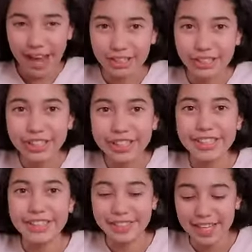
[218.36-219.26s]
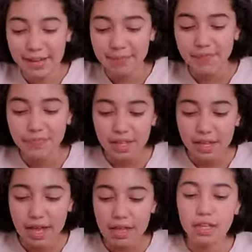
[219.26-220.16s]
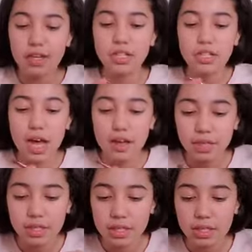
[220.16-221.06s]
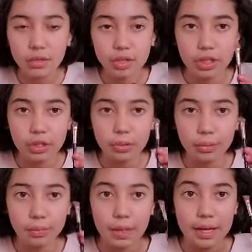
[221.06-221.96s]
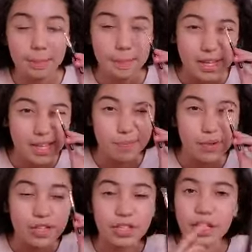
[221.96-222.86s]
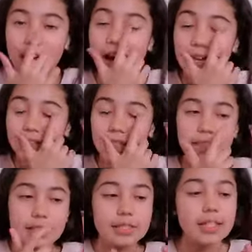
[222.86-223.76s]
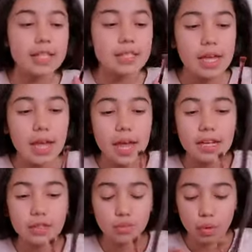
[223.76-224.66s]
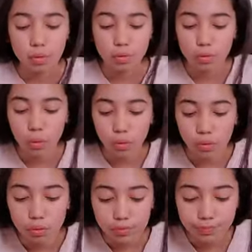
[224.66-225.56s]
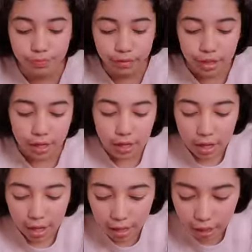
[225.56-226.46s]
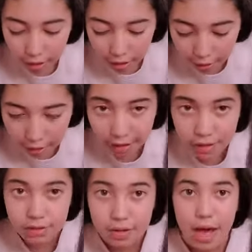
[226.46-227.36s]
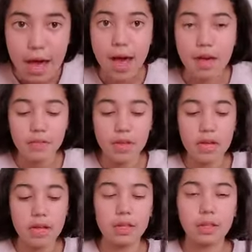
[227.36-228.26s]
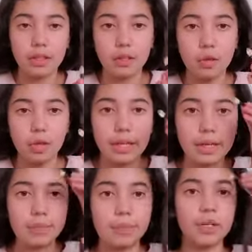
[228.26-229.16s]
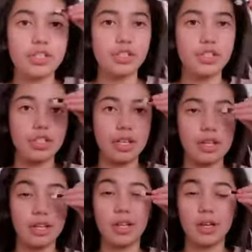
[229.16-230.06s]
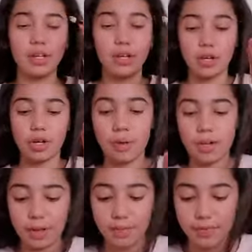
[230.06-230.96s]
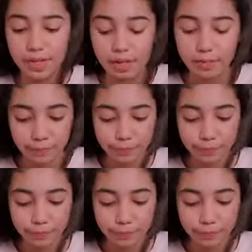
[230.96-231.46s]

actually use that? And then I just have this little cute, like, makeup brush, like eyelids things, and it's rose gold. Uh, I also have a little, like, brush, like a, uh, another makeup thing.